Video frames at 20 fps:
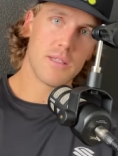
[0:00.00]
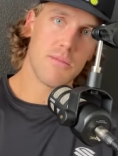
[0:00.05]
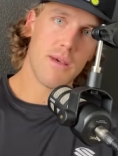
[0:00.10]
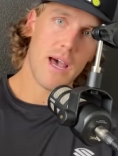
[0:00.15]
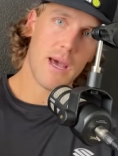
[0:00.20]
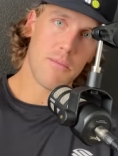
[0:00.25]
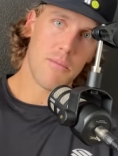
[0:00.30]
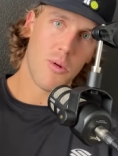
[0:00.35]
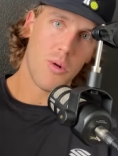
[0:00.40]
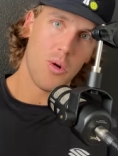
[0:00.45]

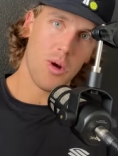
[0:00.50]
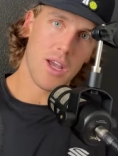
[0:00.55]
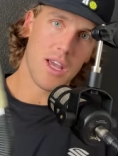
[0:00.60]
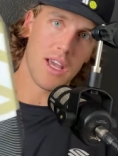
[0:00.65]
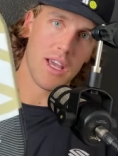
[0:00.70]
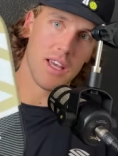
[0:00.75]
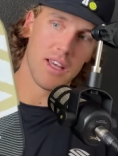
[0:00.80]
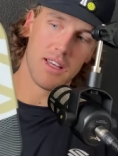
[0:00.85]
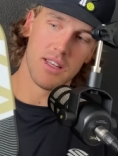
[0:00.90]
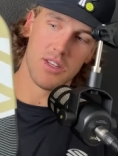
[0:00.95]
bad
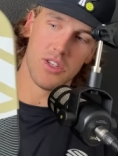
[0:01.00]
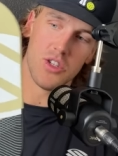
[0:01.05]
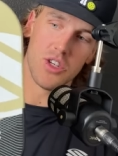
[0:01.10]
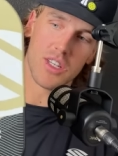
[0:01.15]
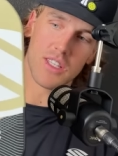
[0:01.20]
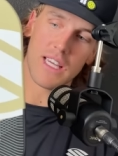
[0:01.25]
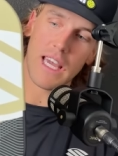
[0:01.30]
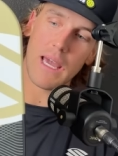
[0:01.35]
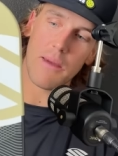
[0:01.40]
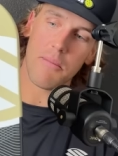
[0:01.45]
boy
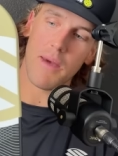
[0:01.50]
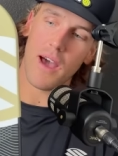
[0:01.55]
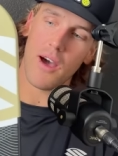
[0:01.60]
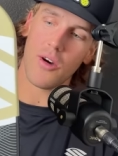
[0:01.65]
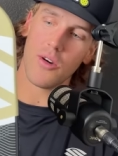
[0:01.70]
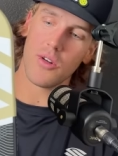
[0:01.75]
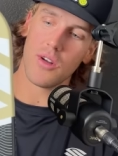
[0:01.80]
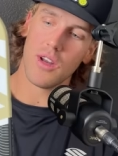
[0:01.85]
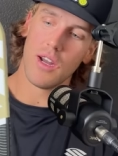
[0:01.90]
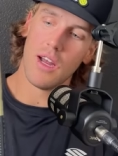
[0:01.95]
just came
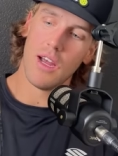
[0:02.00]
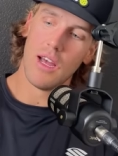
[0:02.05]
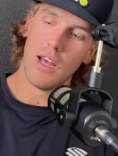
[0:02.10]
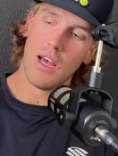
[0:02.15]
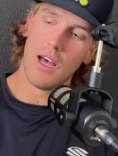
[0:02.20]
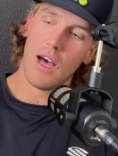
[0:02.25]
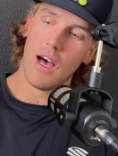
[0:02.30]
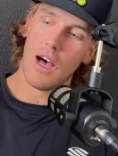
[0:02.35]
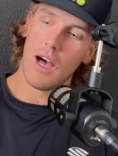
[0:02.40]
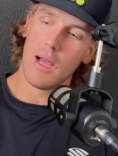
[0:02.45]
out.
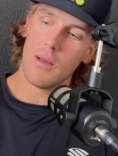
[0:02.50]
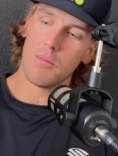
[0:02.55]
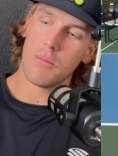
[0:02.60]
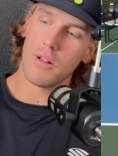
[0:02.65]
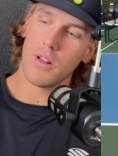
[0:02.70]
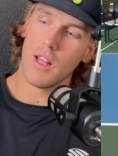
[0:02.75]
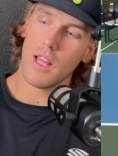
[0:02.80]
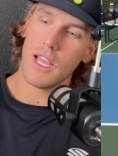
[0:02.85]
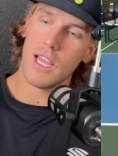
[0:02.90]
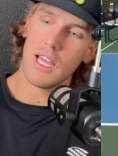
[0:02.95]
I
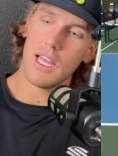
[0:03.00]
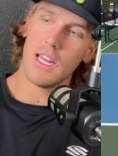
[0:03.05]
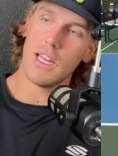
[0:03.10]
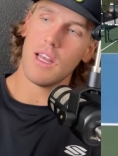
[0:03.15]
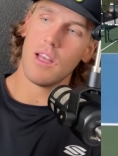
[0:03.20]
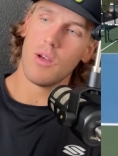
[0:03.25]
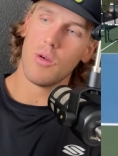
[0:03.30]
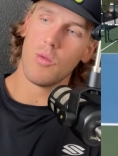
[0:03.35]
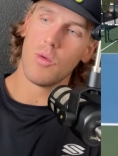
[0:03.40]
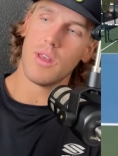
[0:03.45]

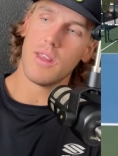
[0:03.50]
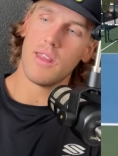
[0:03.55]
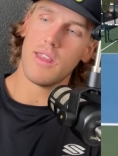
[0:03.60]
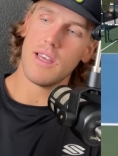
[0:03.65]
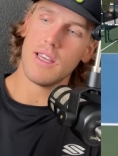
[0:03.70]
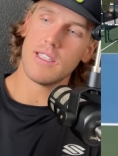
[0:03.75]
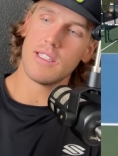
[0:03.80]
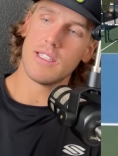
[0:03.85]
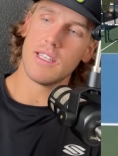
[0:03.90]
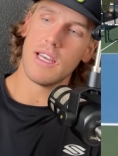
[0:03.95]
played with
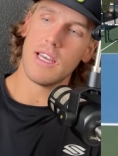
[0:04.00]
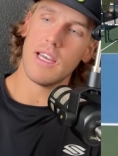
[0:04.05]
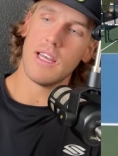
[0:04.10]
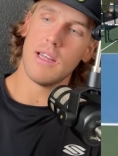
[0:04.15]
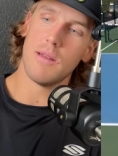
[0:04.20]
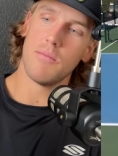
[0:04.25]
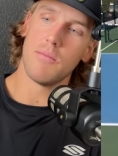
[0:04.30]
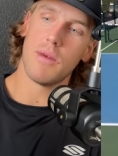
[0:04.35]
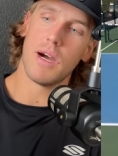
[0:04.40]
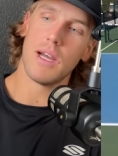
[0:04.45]
this
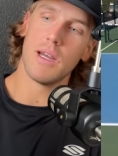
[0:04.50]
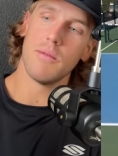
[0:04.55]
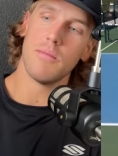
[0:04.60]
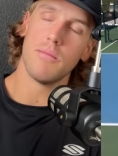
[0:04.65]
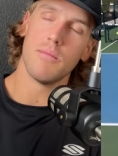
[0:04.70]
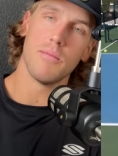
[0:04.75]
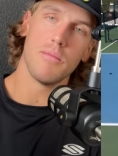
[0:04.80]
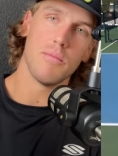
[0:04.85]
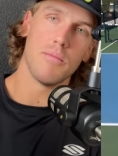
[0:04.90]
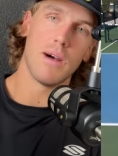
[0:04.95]
in my
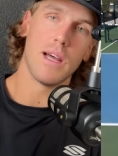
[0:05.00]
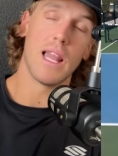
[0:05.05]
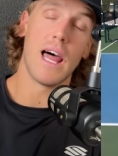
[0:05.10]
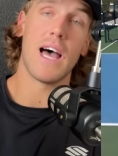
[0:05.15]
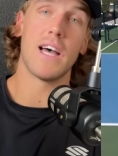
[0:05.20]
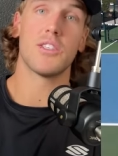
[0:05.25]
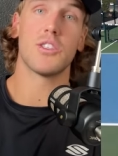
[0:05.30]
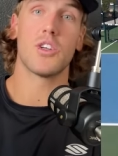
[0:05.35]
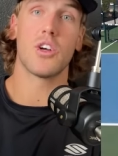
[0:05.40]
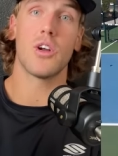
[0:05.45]
my
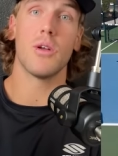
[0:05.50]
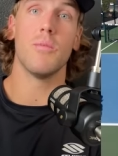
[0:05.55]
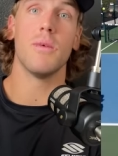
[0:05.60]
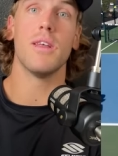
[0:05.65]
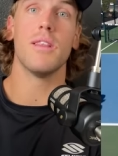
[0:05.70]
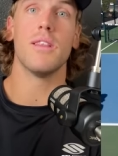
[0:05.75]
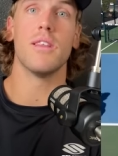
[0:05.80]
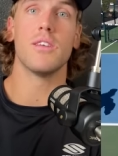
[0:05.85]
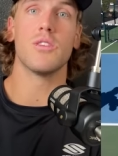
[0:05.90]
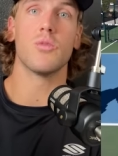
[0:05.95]
last
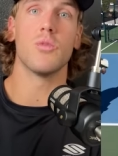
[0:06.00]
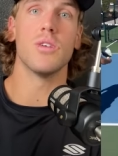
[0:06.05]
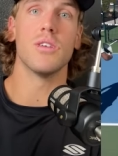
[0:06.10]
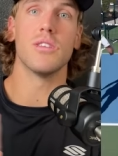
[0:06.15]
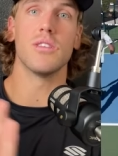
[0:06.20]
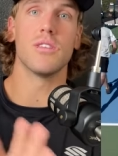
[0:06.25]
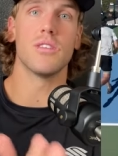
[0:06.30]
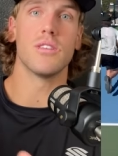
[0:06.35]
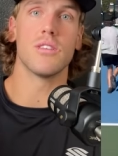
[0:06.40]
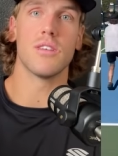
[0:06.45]
tournament. This
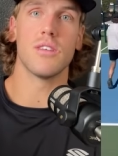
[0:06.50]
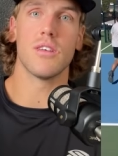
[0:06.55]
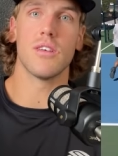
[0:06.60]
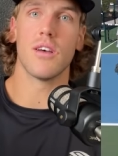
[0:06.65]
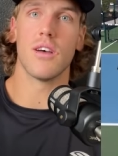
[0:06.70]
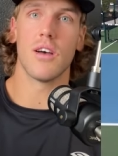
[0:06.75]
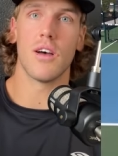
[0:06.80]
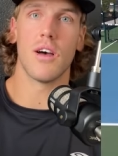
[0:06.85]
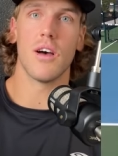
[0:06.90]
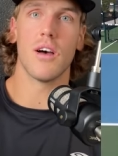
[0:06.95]
was
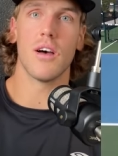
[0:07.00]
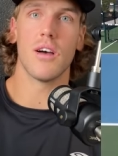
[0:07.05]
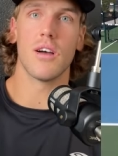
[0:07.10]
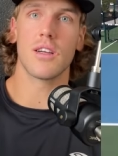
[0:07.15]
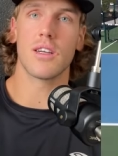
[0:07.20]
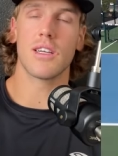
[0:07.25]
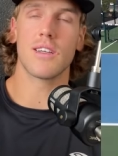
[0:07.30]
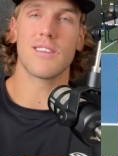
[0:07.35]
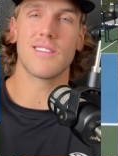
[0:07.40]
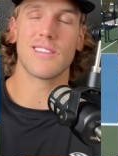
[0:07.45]
a uh,
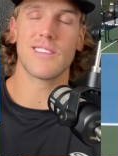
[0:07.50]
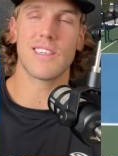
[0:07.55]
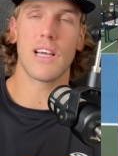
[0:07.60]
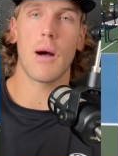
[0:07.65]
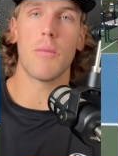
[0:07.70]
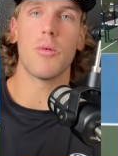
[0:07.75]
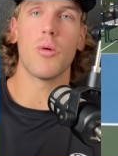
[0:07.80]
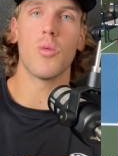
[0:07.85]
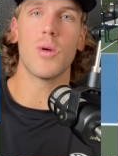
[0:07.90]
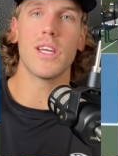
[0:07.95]

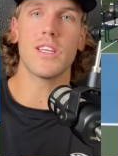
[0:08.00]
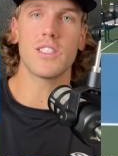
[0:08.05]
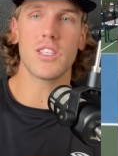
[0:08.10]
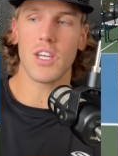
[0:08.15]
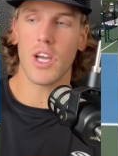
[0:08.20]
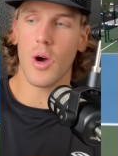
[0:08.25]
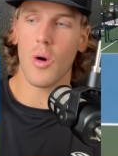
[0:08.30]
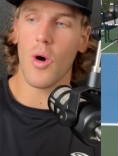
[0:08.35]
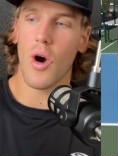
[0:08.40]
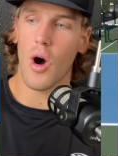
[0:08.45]
couple weeks
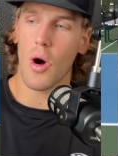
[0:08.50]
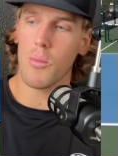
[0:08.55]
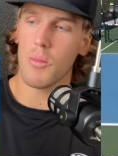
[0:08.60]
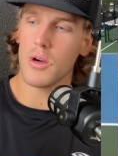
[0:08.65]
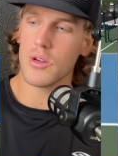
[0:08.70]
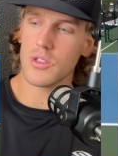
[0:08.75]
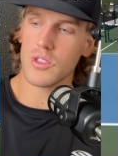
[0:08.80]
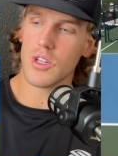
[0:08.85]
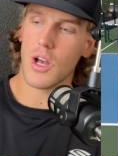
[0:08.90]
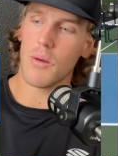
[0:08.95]
ago,
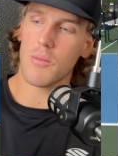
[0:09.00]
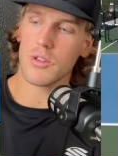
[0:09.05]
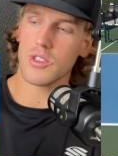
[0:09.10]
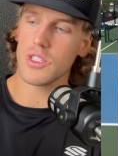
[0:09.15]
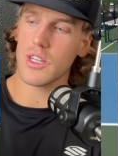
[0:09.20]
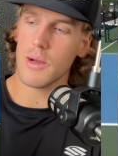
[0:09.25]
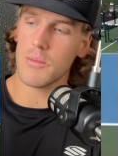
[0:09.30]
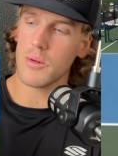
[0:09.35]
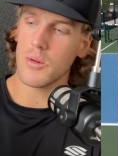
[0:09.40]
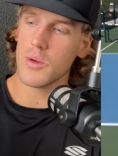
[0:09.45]
almost almost
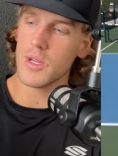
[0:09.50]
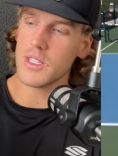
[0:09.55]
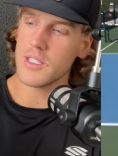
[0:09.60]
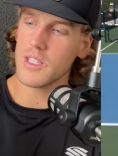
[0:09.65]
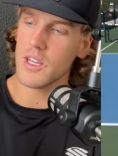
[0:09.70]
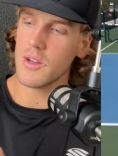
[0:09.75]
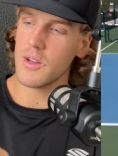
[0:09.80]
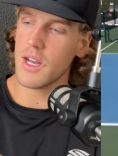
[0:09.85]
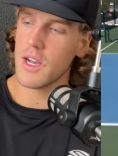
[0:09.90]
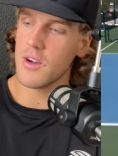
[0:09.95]
a couple weeks
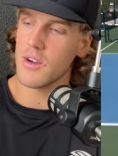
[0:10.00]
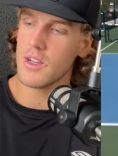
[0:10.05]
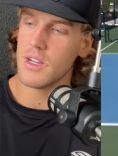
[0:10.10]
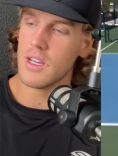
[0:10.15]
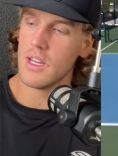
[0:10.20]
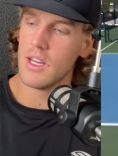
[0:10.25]
ago now,